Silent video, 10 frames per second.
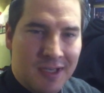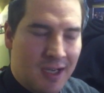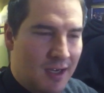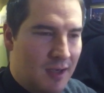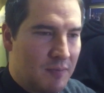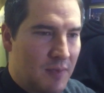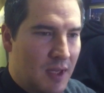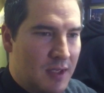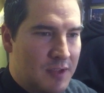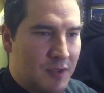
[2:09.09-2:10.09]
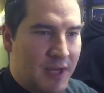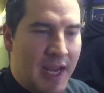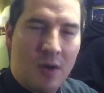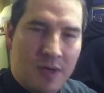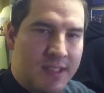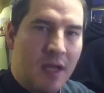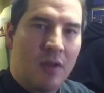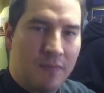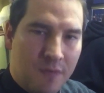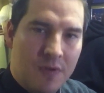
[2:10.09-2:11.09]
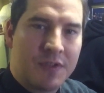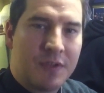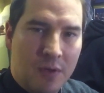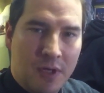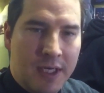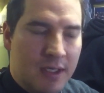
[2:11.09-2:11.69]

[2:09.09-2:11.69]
Um, so you can't always tell the full story.